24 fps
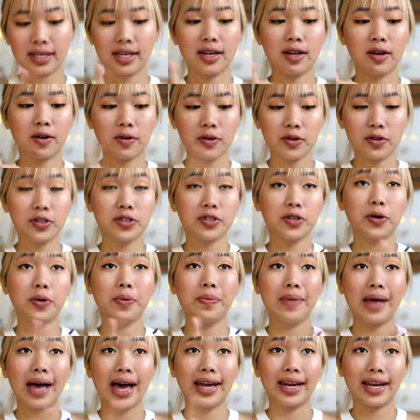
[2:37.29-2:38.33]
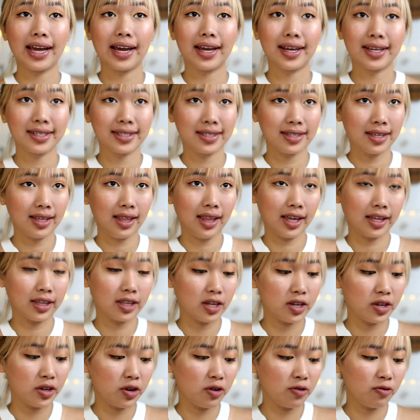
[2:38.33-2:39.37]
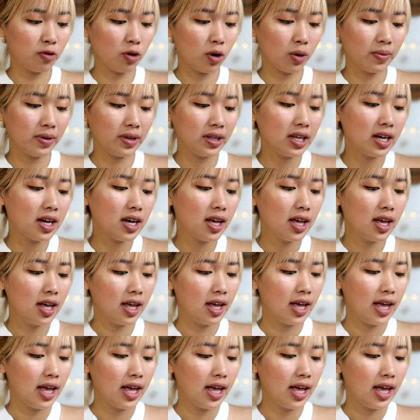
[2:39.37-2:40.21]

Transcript: and it also Matte X, like the new formula,